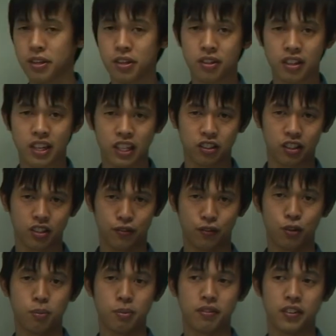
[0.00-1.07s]
You can actually
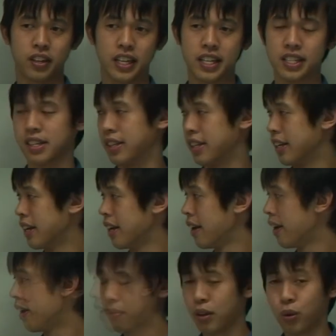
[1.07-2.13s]
deform it very easily.
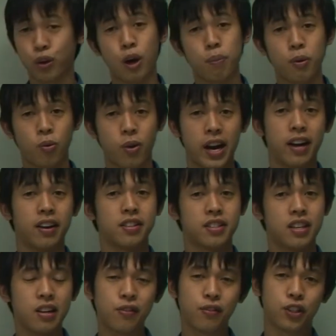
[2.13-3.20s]
The copper wire
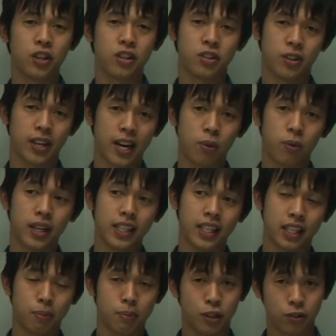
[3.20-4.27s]
itself shows you how well it
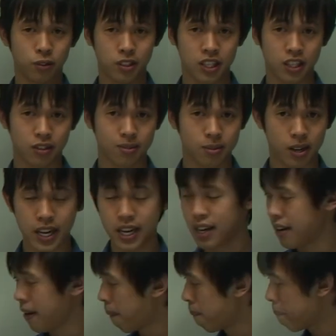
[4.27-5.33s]
can be drawn into wire.
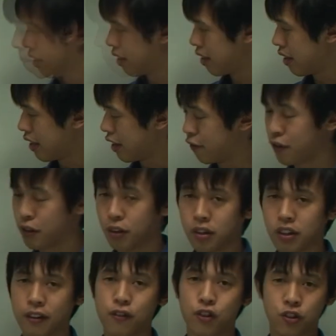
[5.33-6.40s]
If you
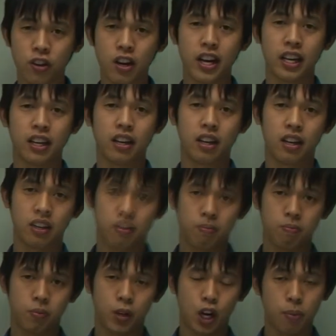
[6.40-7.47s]
look, if you try it,
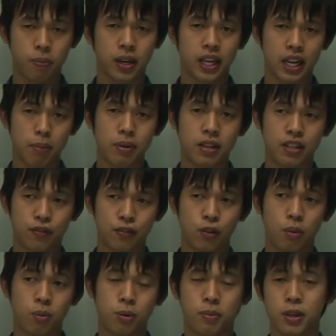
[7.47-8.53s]
copper can be
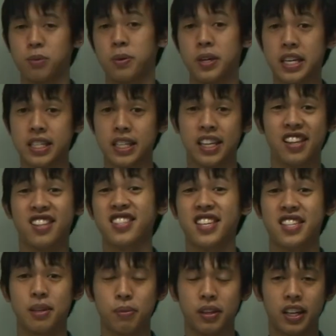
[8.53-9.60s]
deformed much more easily than say
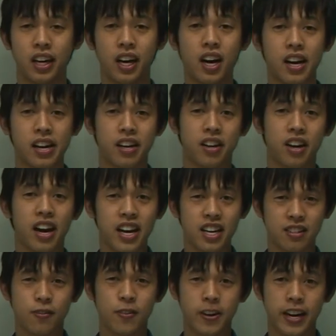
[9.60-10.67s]
something like iron. Iron
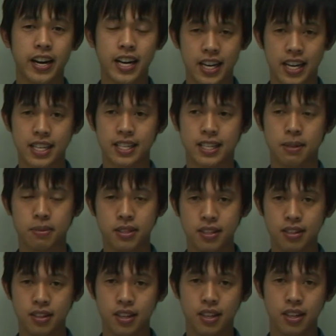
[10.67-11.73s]
is a very hard
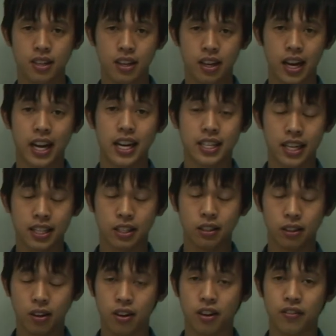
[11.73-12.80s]
substance and it takes a
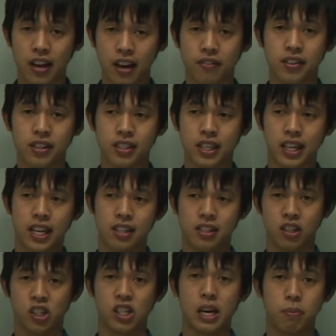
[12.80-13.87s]
lot of effort to get it
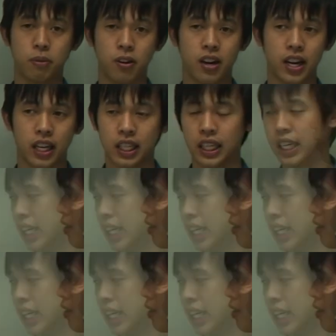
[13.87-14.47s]
to shape correctly.